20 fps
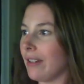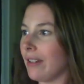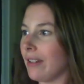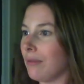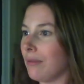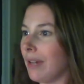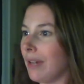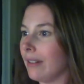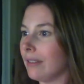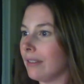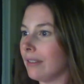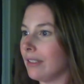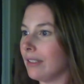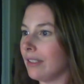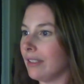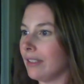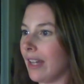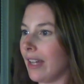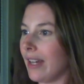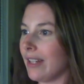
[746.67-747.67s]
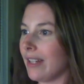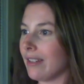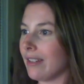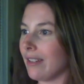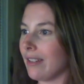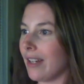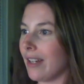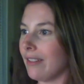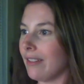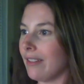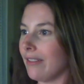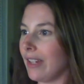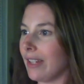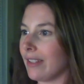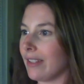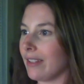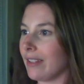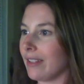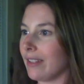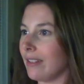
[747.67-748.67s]
Wow, that is lots of
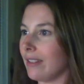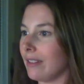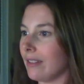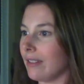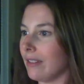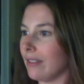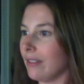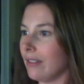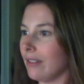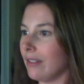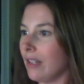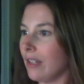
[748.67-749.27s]
yeses.